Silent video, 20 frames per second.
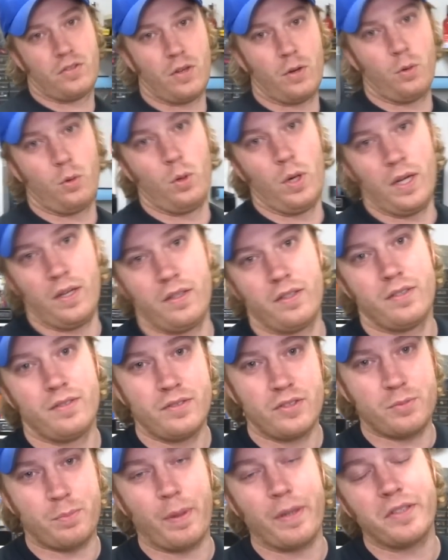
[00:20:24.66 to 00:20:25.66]
So,
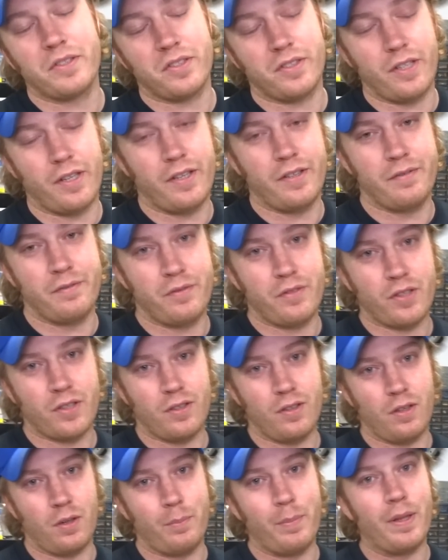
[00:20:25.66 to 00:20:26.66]
springs are done.
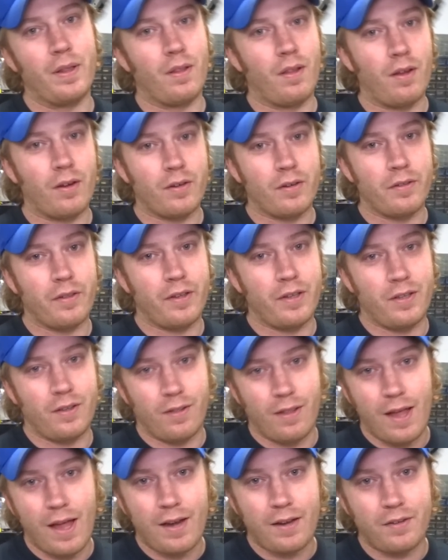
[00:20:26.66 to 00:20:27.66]
Took a little bit longer than the
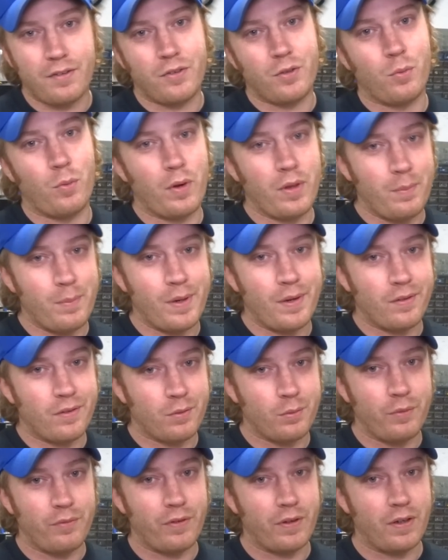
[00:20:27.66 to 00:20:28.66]
allotted 20
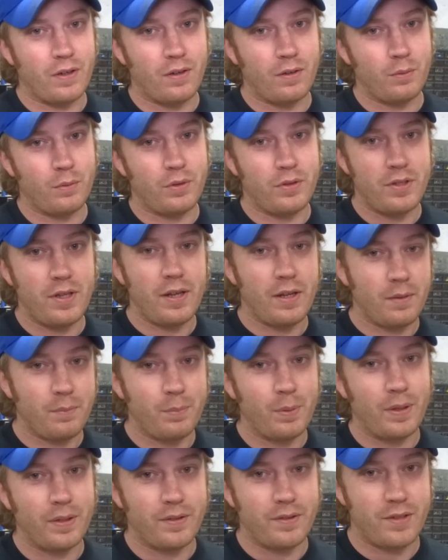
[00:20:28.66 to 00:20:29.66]
minutes we figured it would
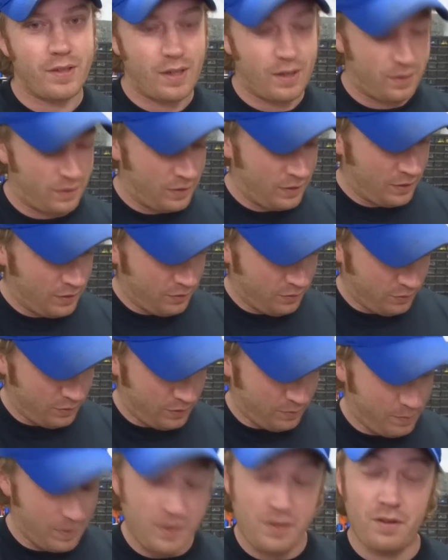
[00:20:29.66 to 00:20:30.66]
take, but uh, we
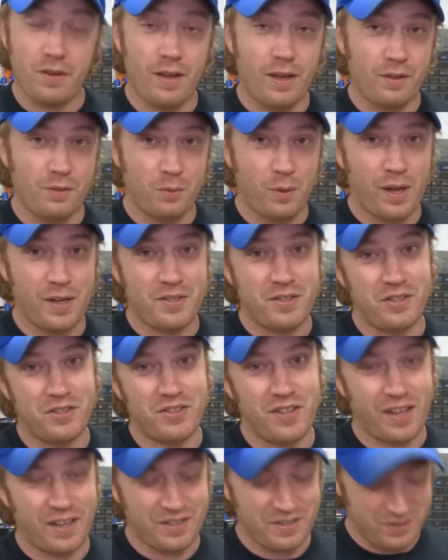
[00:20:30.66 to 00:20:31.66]
didn't make you guys watch the
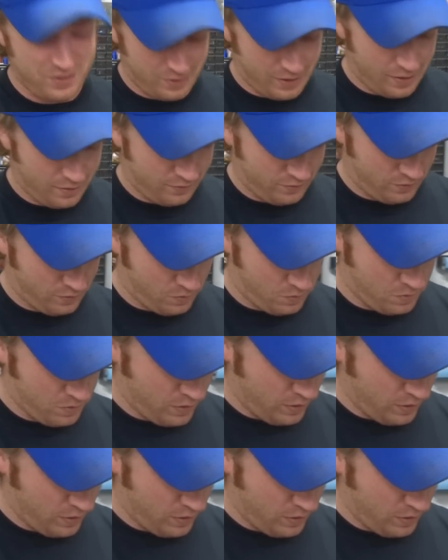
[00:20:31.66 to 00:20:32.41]
second set, so